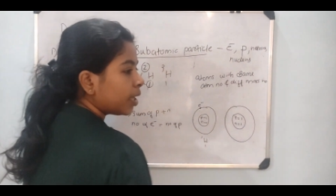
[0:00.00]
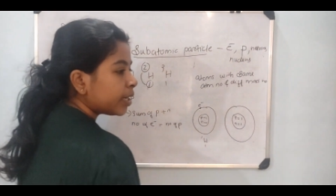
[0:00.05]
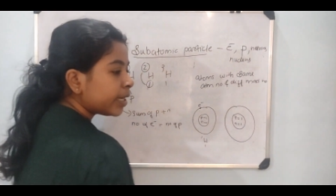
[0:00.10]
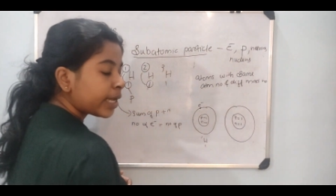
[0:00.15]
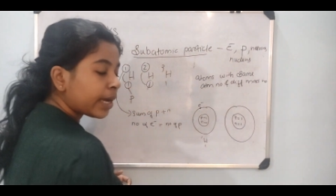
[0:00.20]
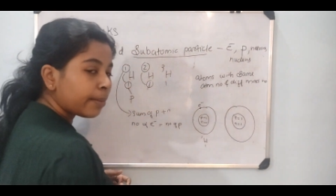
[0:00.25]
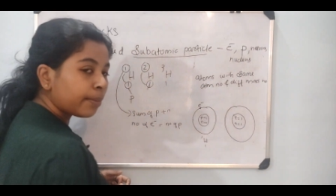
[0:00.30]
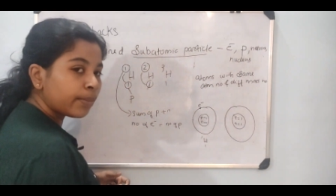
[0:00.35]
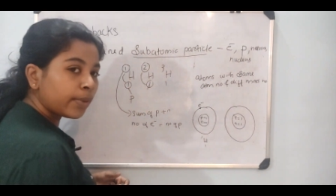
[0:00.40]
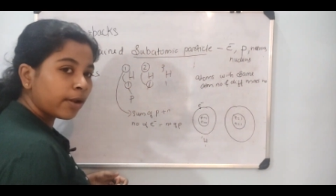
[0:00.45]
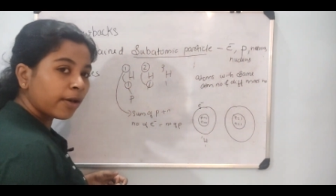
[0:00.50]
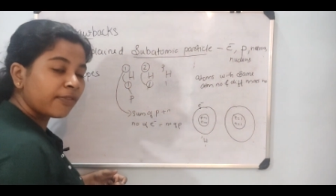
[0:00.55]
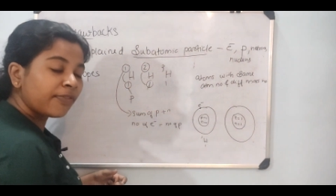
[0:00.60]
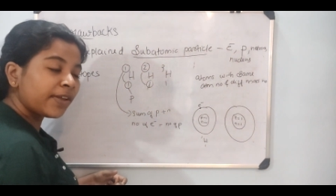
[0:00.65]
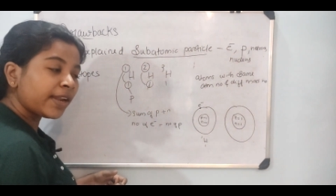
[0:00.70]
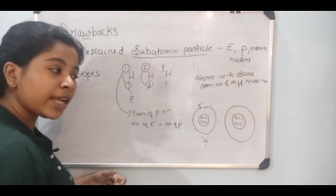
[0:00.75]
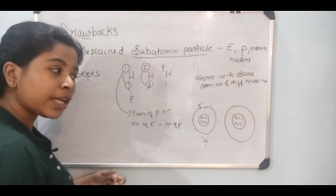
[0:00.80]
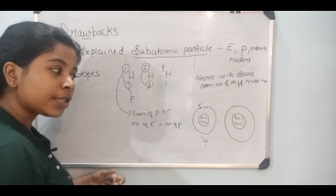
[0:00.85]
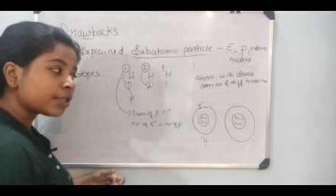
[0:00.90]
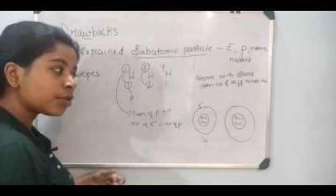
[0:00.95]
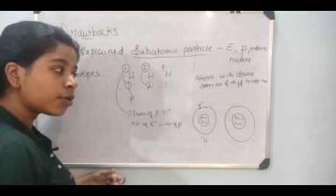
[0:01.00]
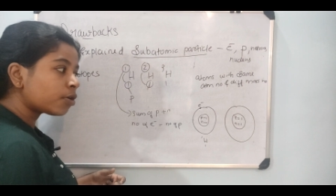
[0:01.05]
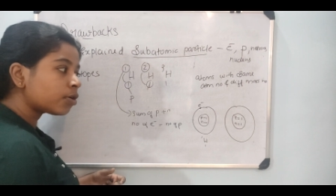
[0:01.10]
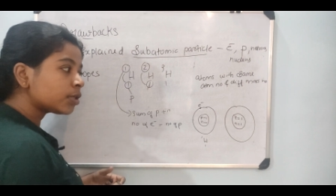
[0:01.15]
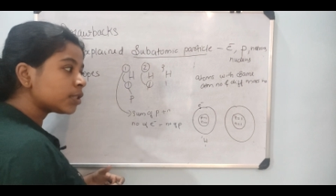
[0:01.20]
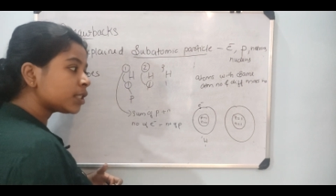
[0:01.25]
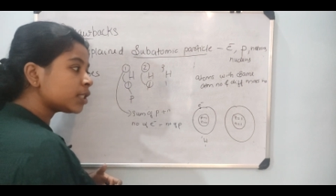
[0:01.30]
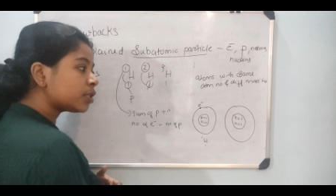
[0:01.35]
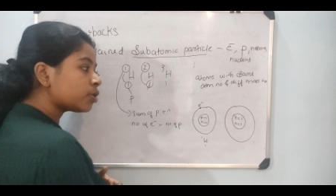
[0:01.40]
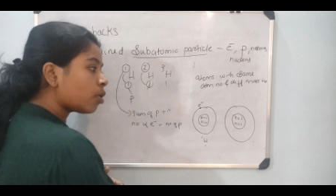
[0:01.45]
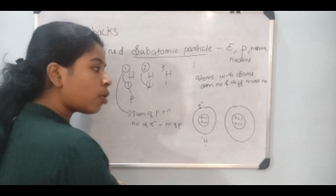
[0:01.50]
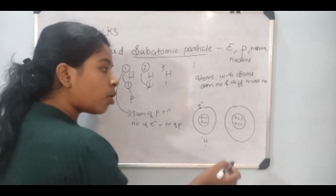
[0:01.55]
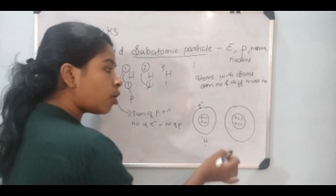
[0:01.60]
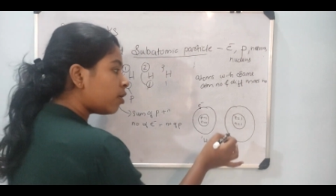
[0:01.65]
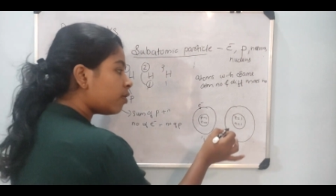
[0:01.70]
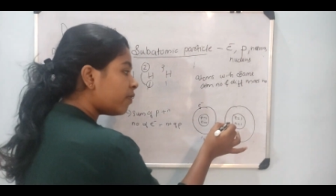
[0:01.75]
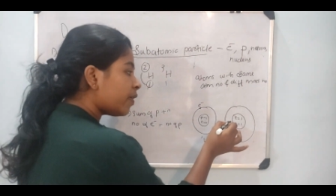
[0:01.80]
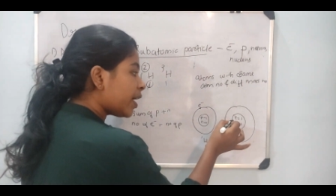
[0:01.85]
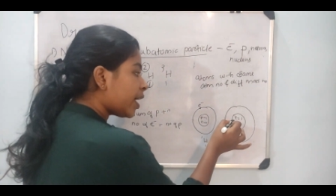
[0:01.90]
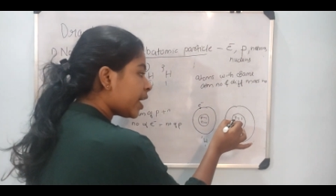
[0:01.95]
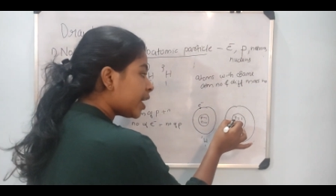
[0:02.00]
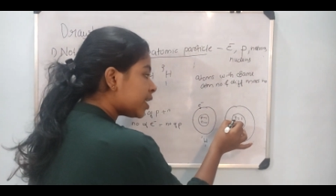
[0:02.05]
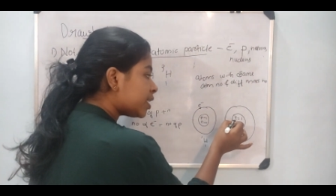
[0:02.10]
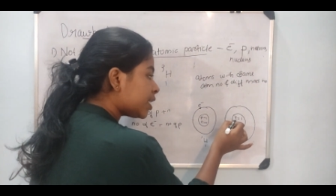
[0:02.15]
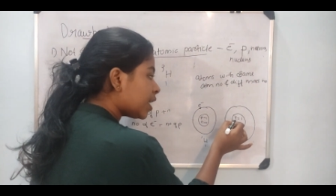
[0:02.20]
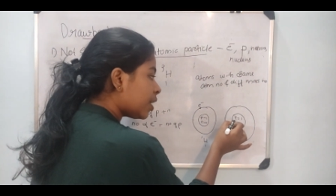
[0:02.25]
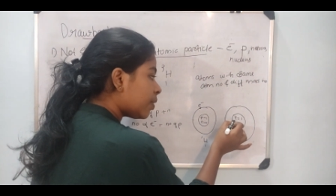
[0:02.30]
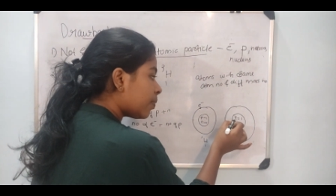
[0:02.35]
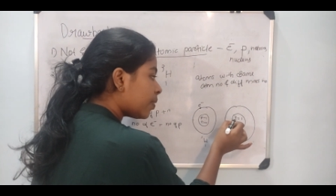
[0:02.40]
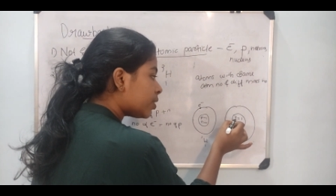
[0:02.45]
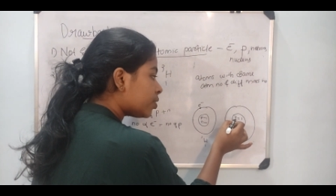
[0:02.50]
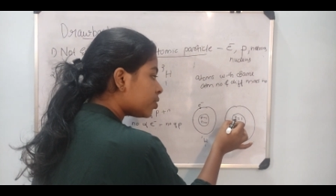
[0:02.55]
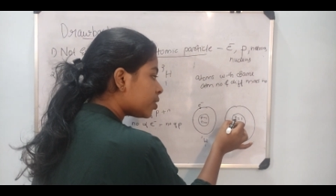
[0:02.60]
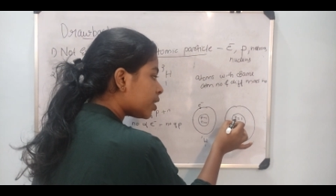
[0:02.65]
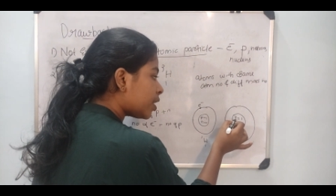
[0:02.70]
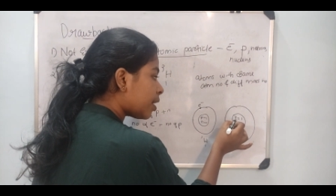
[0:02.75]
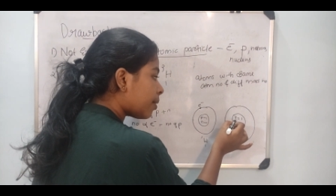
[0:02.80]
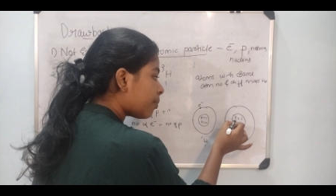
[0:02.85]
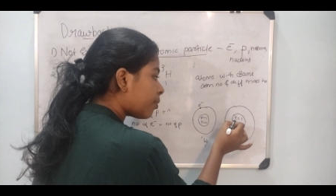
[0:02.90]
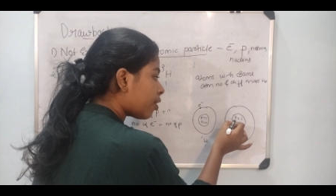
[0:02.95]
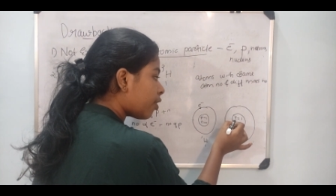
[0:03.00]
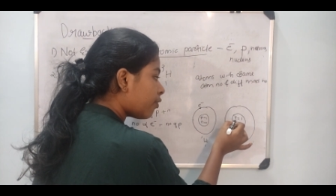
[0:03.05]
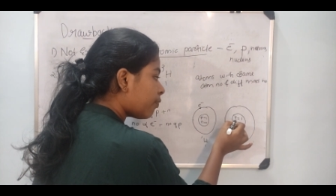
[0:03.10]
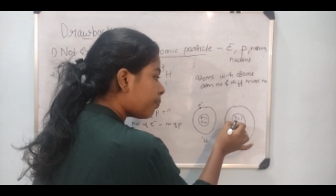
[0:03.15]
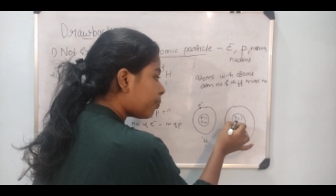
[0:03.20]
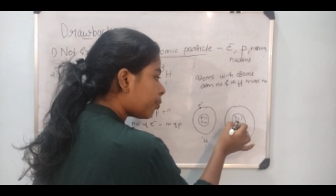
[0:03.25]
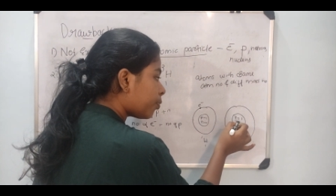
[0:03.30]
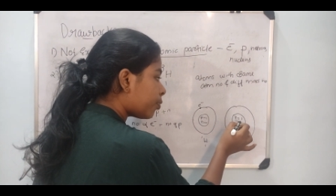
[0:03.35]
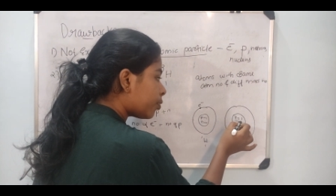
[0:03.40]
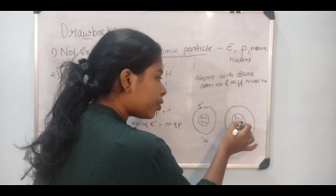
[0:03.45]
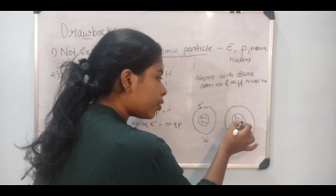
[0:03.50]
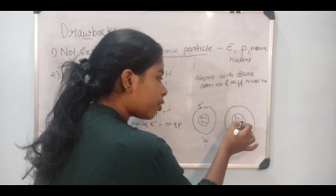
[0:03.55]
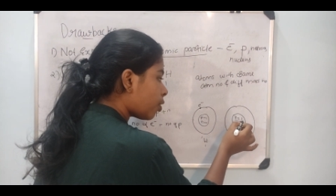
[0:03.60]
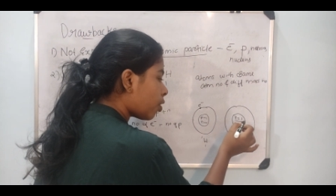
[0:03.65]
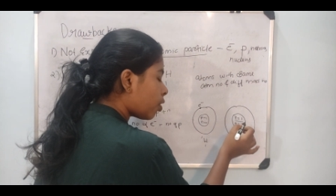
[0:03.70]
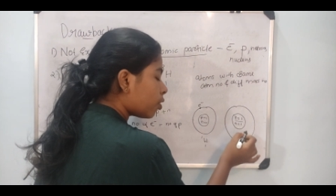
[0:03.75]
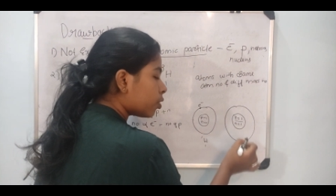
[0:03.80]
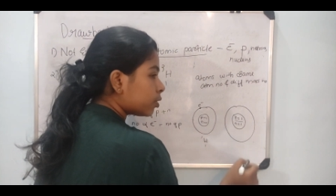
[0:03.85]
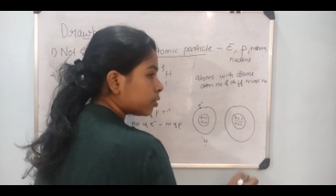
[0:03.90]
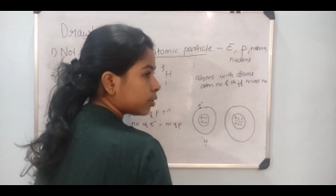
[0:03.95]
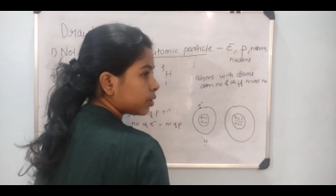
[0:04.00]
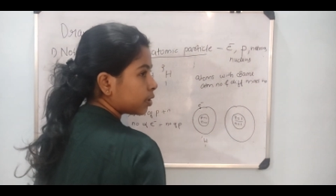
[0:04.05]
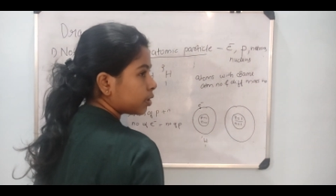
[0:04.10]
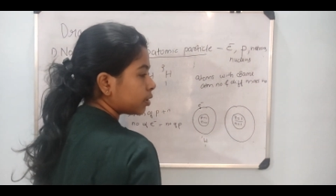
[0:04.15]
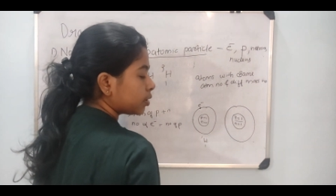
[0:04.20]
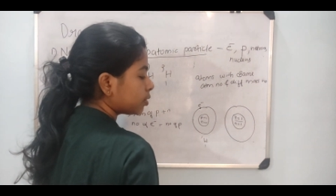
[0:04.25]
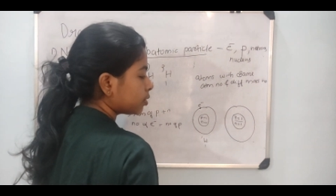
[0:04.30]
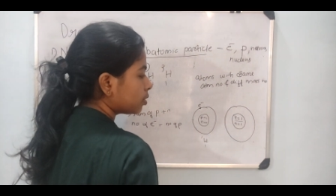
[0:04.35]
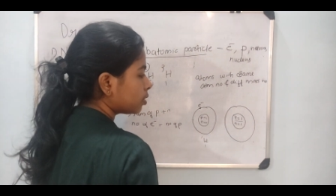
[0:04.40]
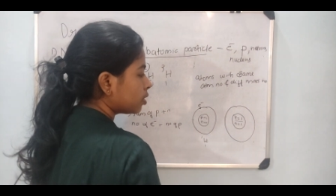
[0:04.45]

Number of electrons is always equal to the number of protons.